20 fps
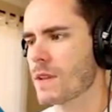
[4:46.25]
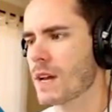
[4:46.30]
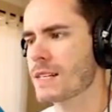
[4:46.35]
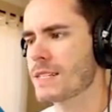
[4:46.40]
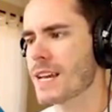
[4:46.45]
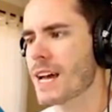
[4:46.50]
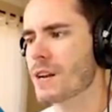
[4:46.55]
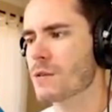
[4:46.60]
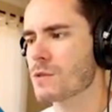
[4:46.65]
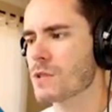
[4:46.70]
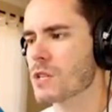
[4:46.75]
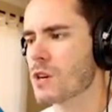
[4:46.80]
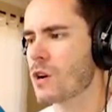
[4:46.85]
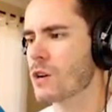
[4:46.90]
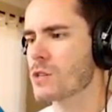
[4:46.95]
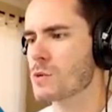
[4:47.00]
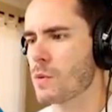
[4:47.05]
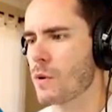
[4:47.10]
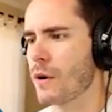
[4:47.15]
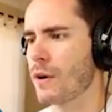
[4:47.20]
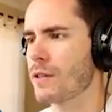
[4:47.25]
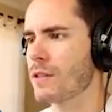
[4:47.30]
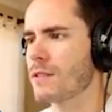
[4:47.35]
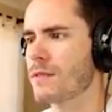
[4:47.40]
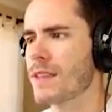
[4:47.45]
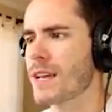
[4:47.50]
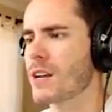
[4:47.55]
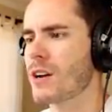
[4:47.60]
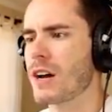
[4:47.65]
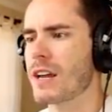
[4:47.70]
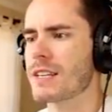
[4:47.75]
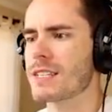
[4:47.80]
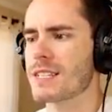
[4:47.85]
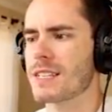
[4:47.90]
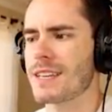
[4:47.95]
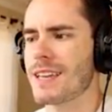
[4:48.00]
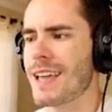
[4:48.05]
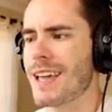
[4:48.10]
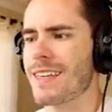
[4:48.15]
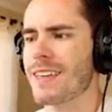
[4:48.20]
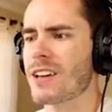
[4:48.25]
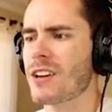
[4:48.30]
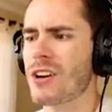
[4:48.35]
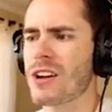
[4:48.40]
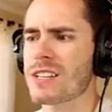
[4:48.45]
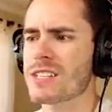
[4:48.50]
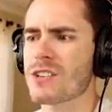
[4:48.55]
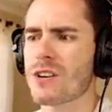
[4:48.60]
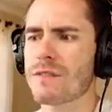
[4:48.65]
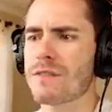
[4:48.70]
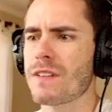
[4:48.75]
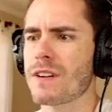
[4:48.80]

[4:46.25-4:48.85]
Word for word: I doubt it was Codsworth. That guy doesn't care. That guy's got